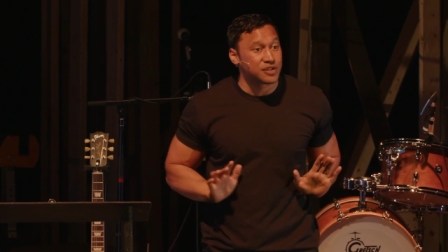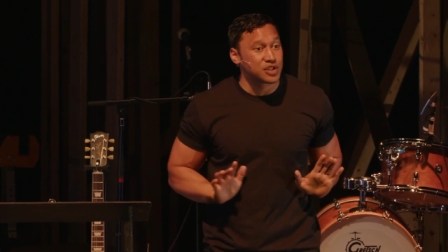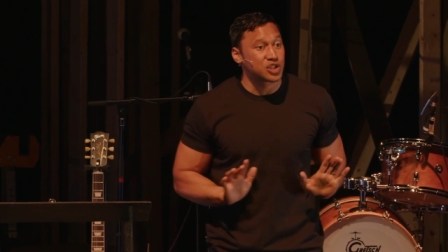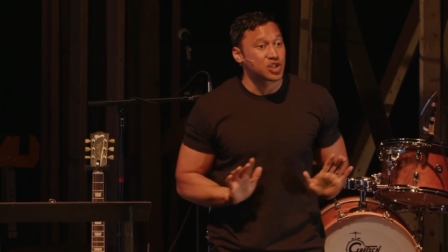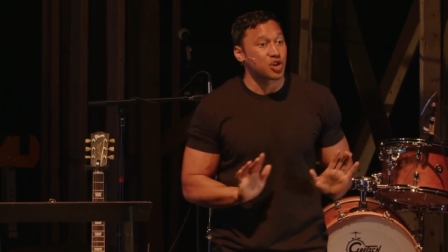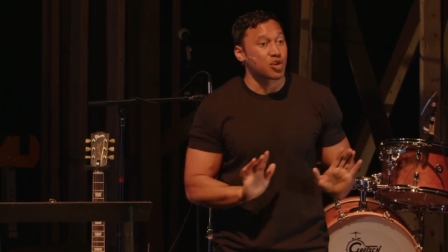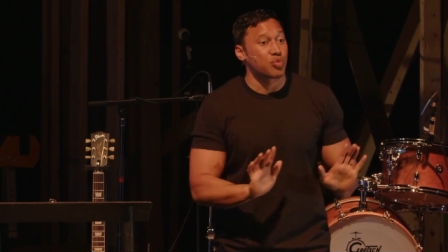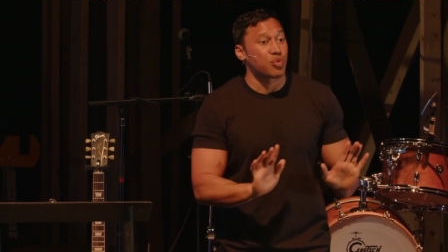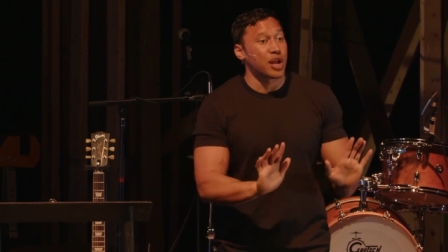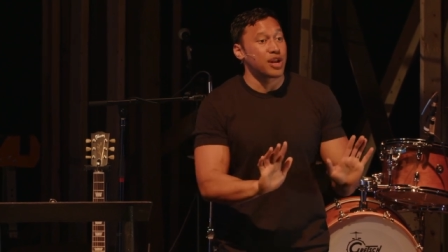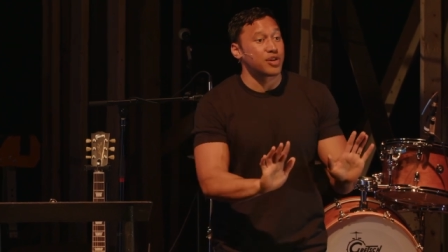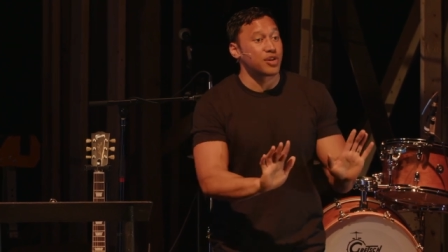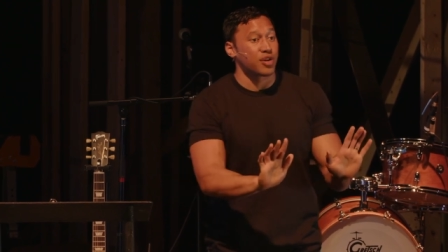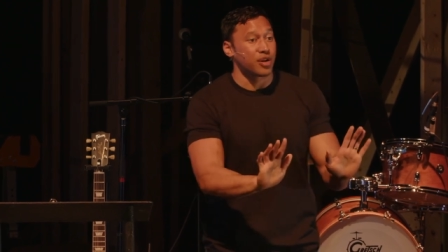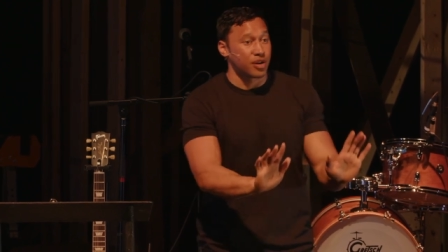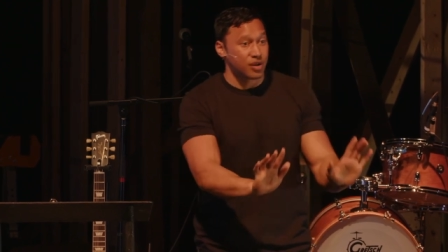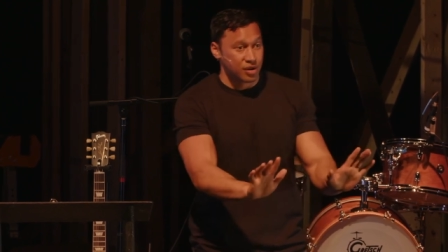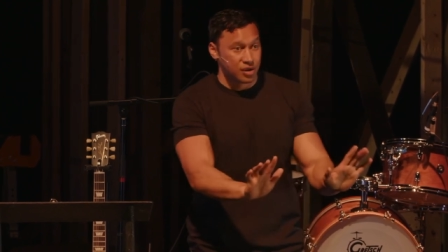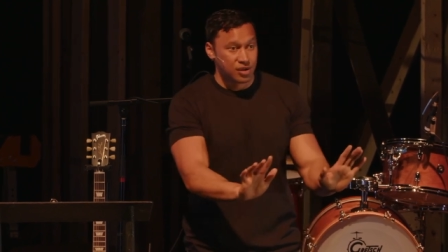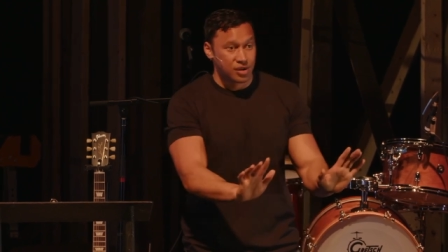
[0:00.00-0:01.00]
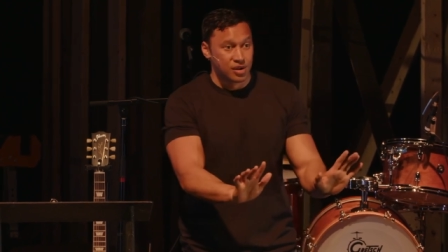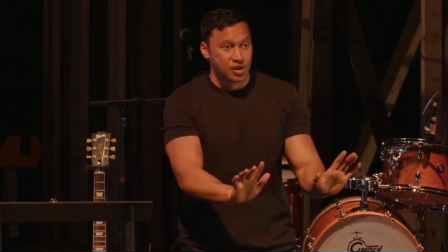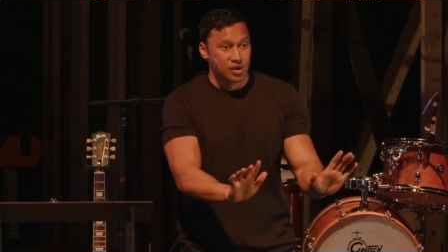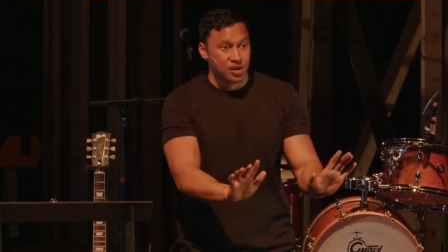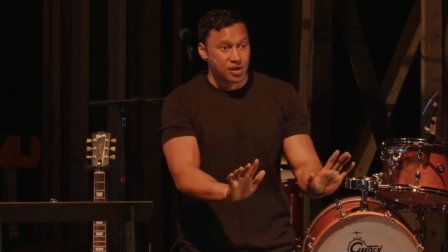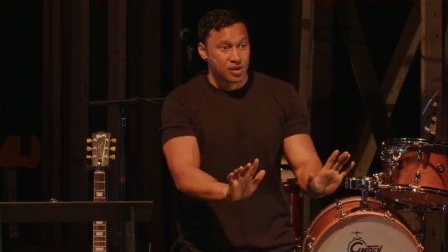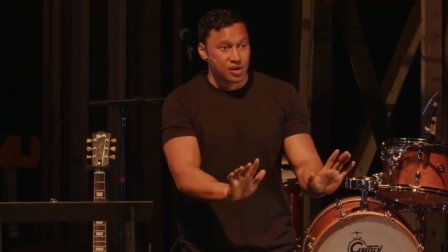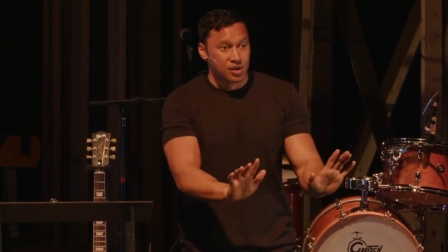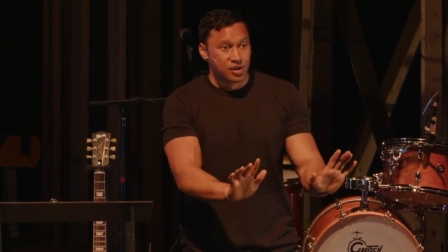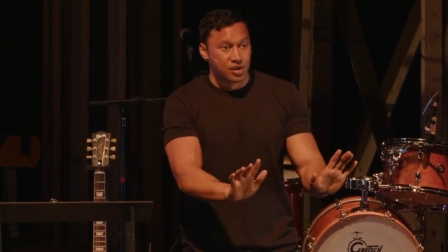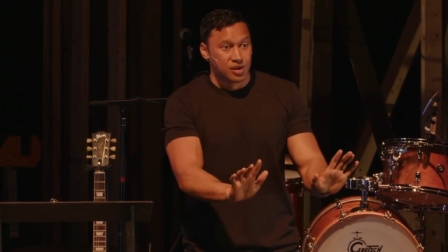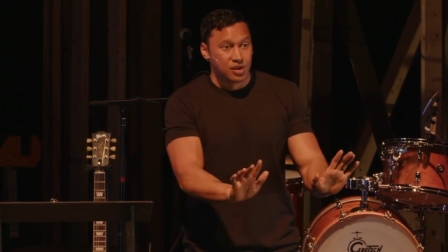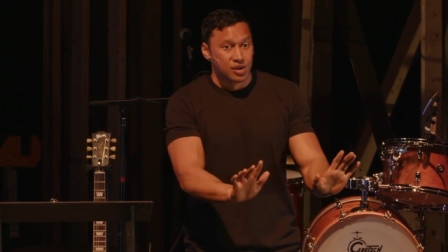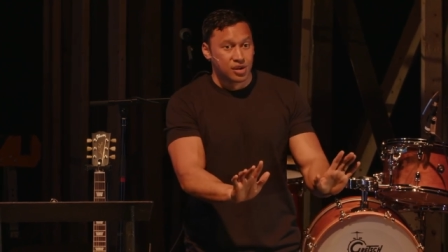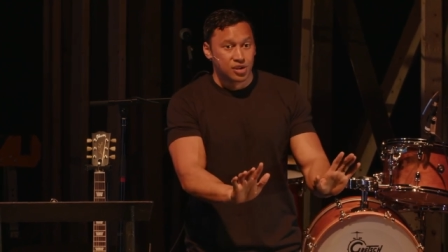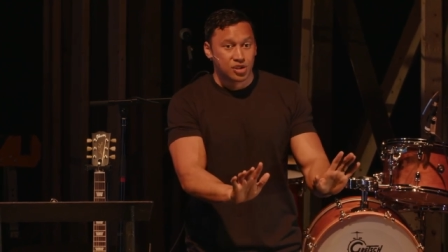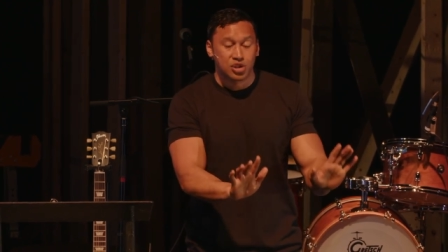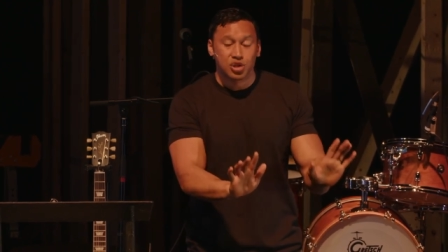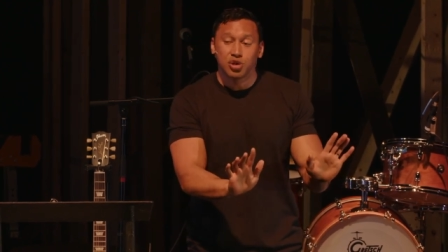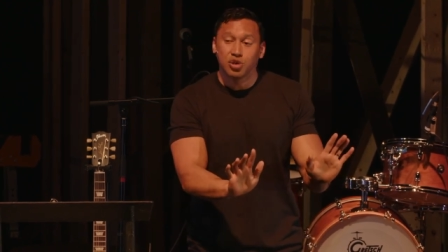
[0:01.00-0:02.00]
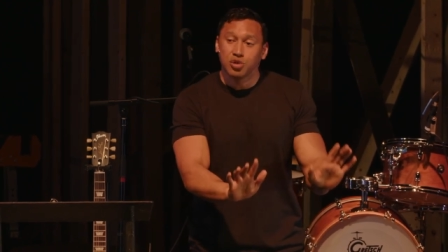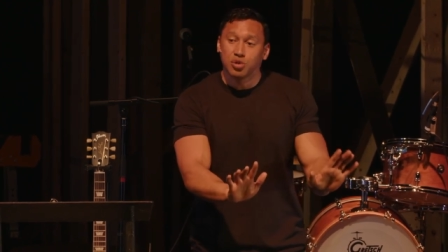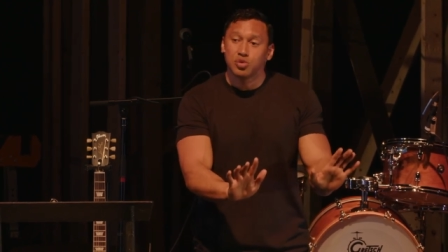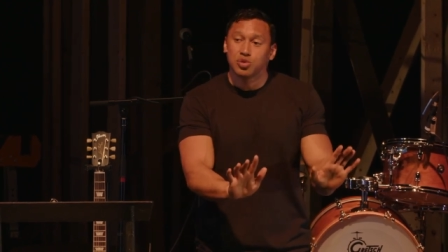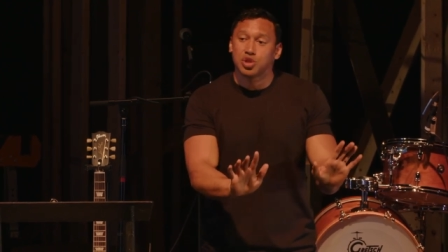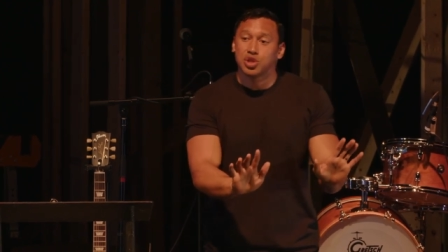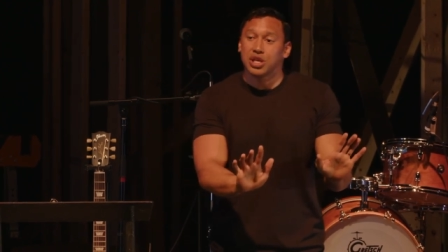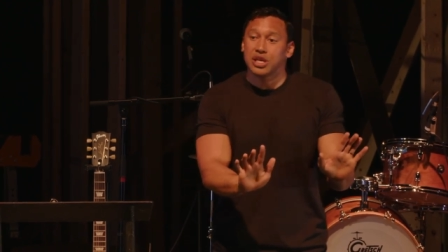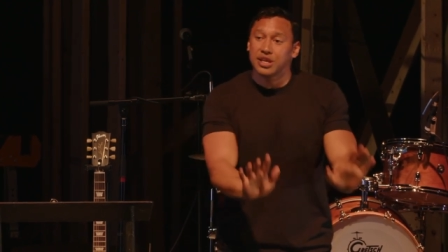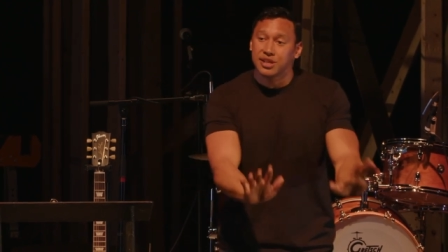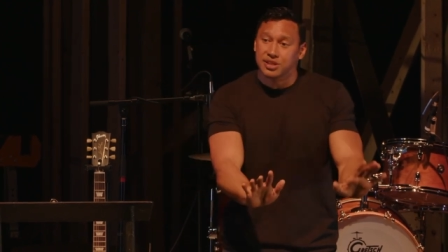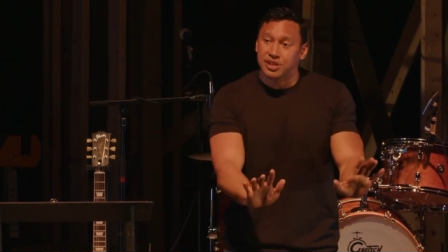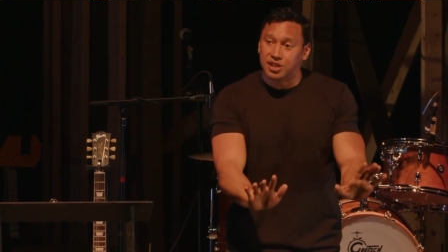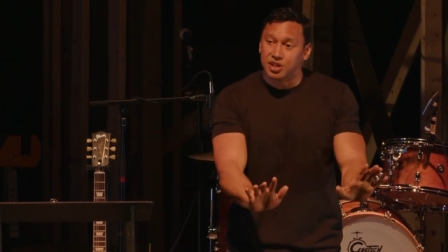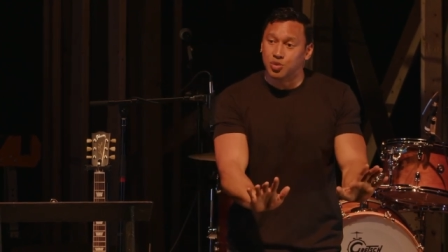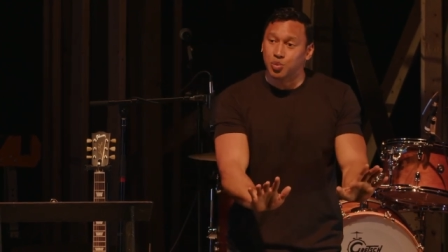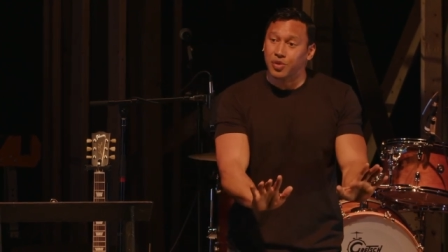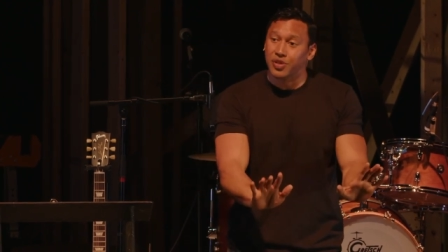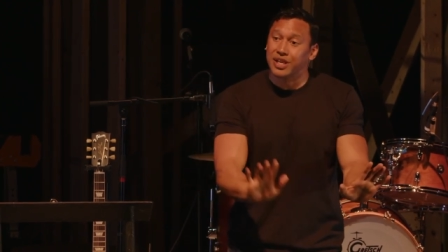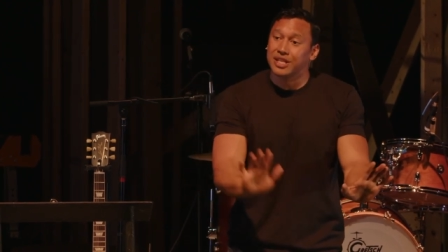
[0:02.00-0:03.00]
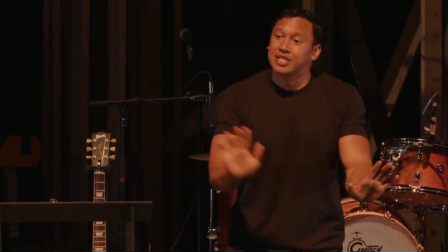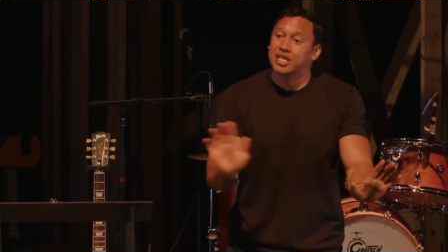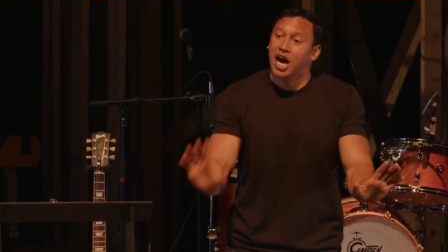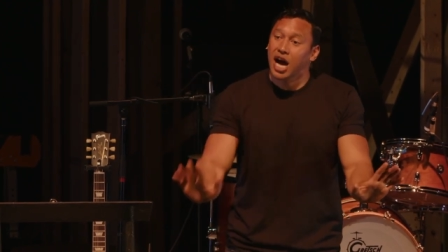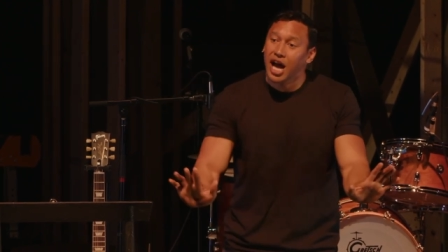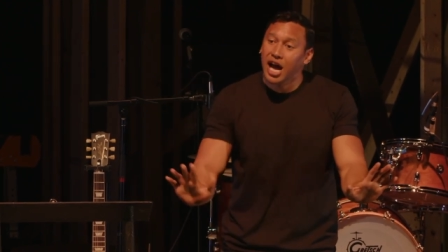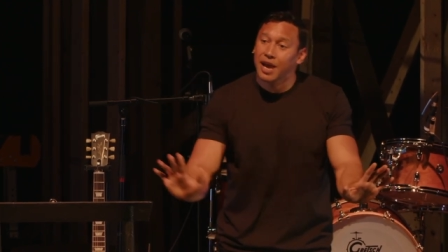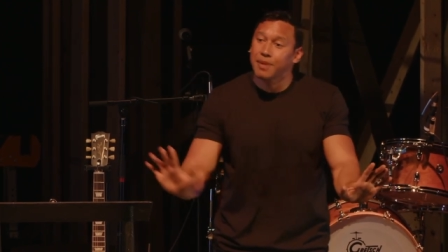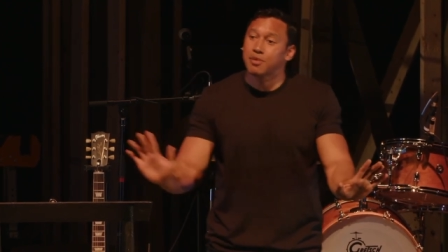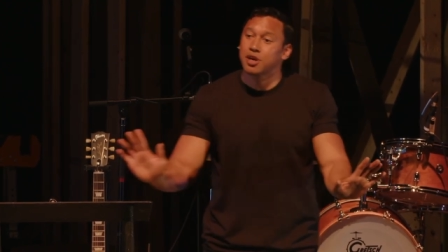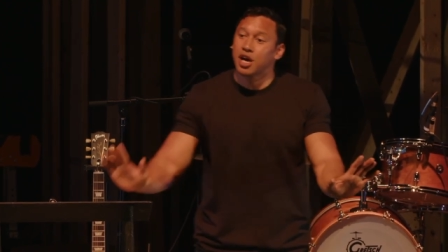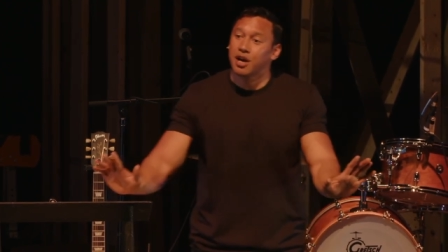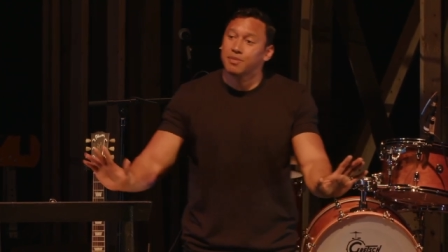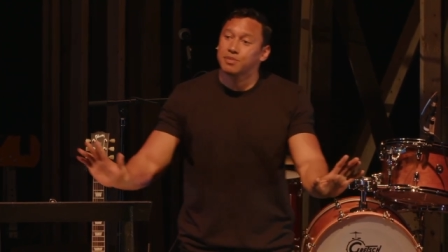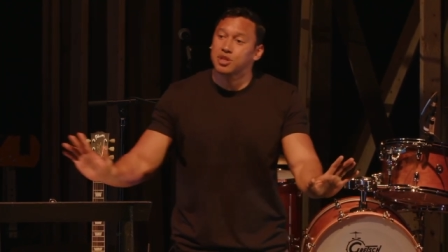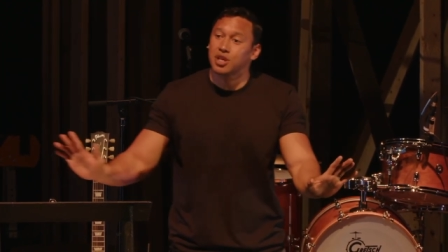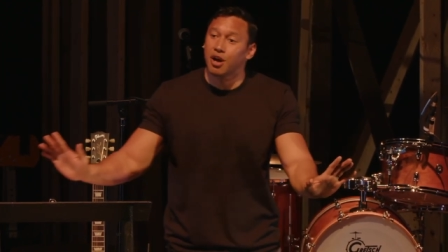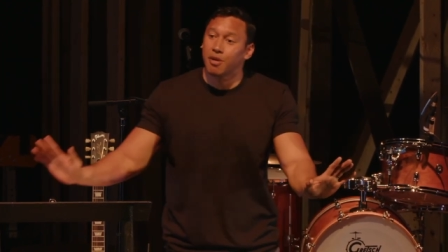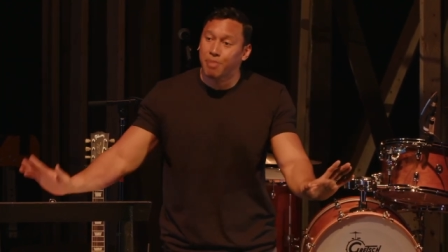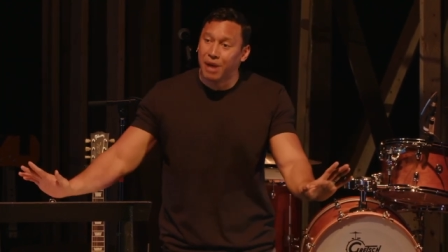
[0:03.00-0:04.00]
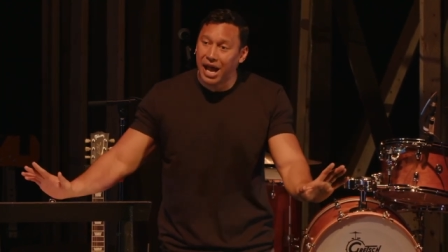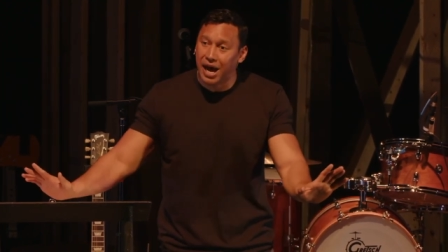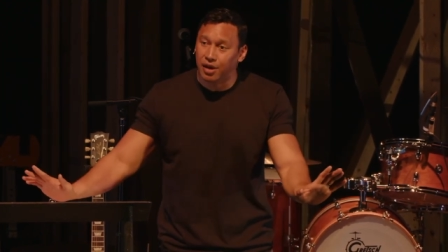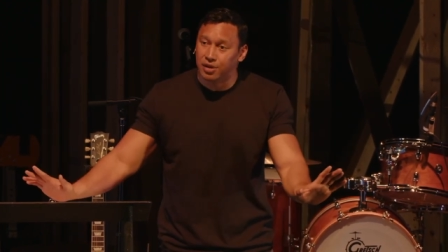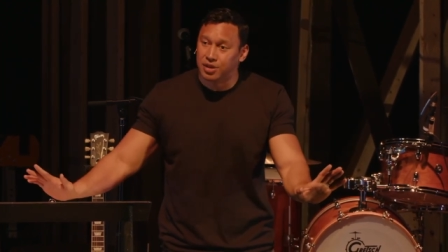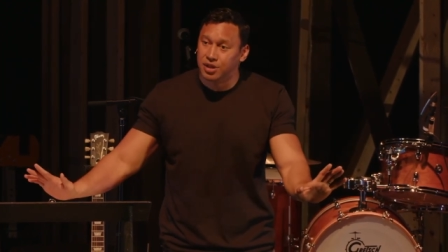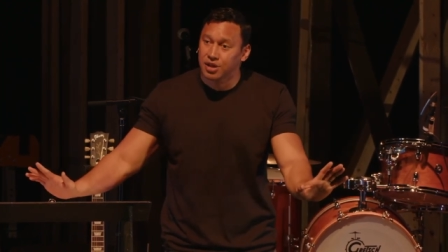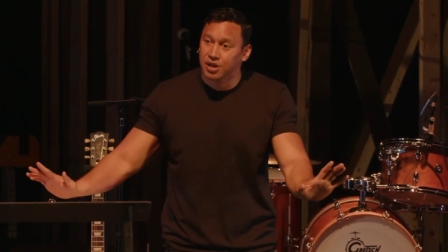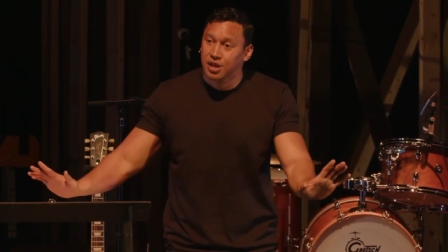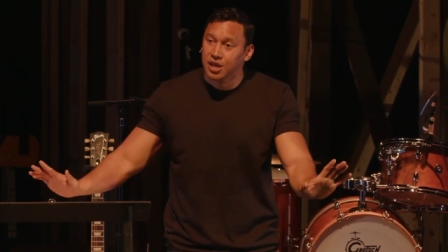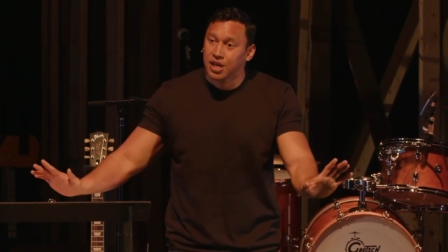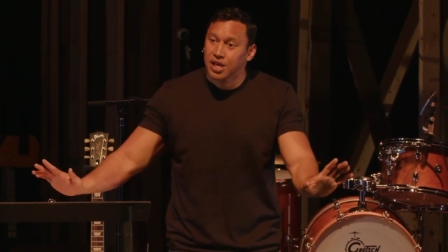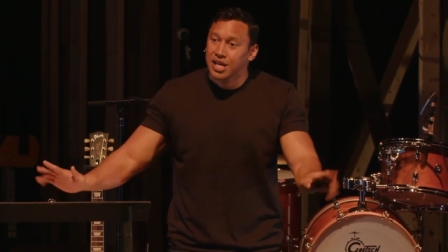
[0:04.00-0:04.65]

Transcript: of surrender, to Jesus, when the time comes about,